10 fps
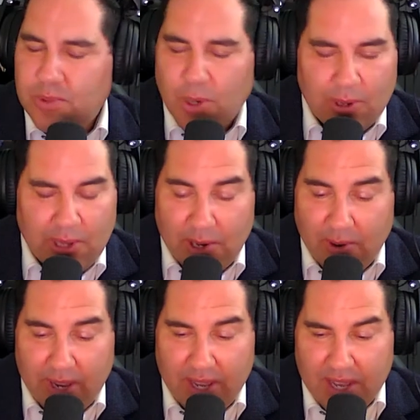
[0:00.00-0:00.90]
totally
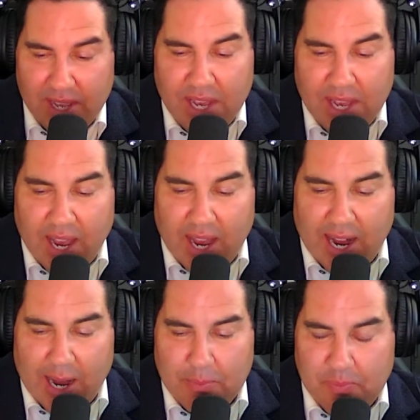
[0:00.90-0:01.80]
agree.
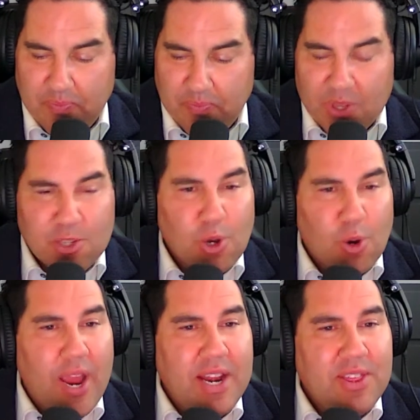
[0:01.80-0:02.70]
So
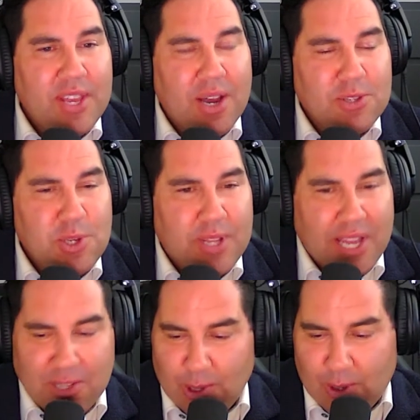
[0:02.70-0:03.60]
anything else you'd
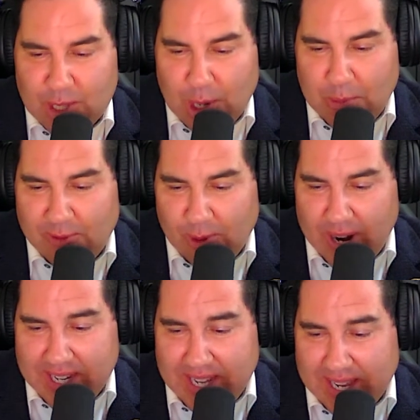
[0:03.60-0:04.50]
like to close out before
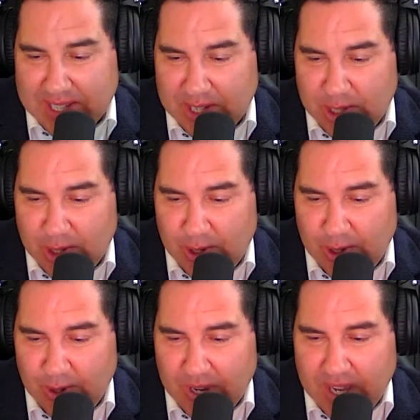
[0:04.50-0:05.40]
I take us
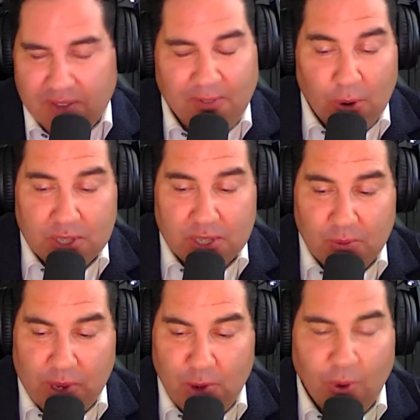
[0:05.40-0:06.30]
into, folks,
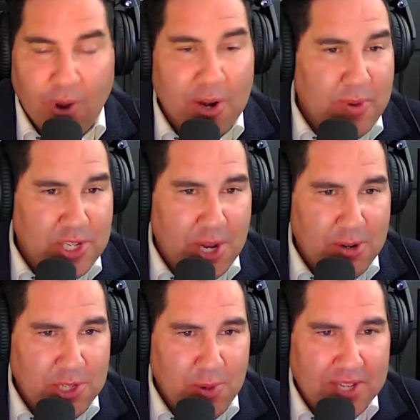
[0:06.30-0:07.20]
when you want to reach out
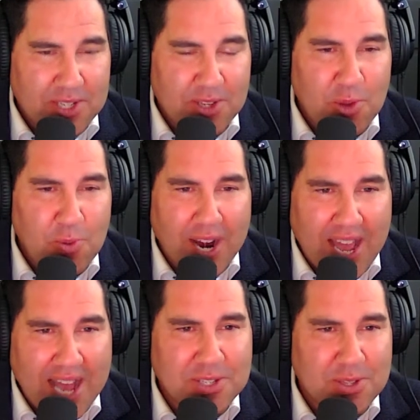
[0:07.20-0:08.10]
to us, you want to
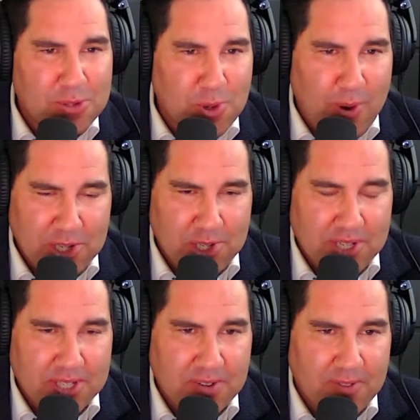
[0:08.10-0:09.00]
ask those
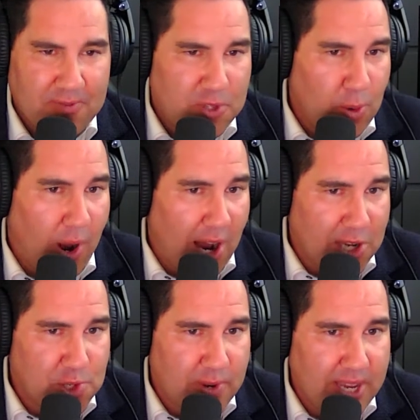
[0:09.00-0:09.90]
questions to
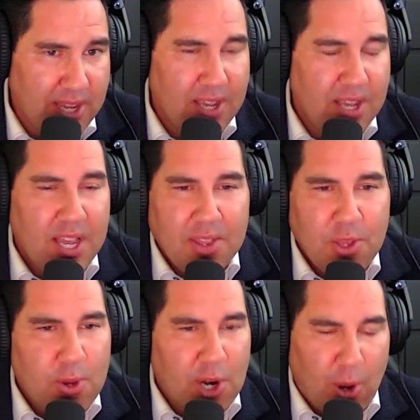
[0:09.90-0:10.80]
Audrey,
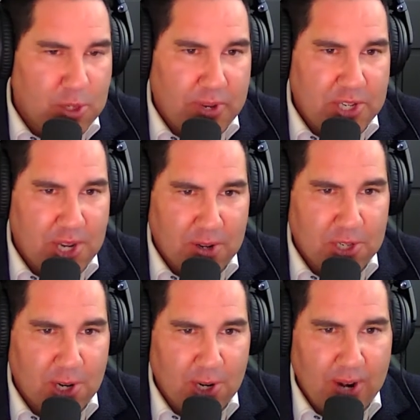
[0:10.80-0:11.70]
you can always reach out to
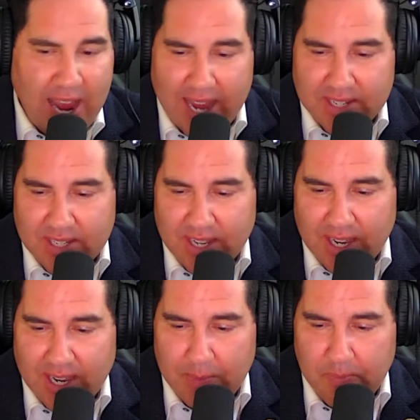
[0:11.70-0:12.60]
her at
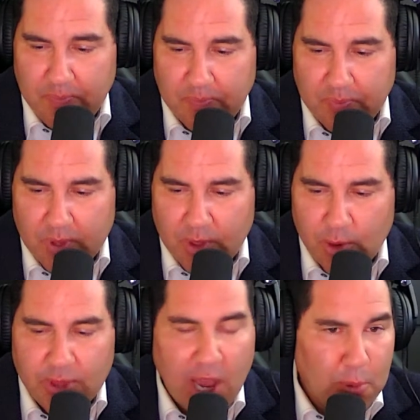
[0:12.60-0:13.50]
through
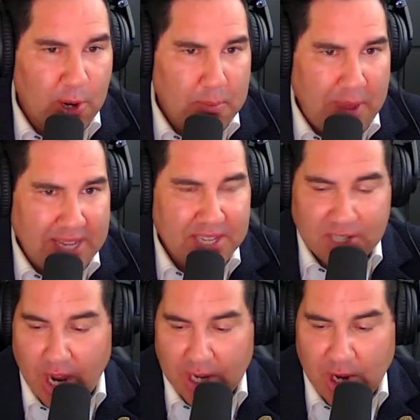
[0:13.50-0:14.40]
the
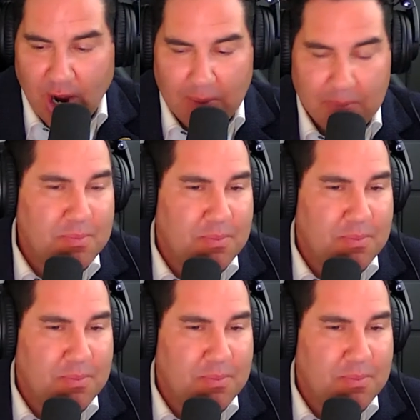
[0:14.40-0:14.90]
albertametis.com.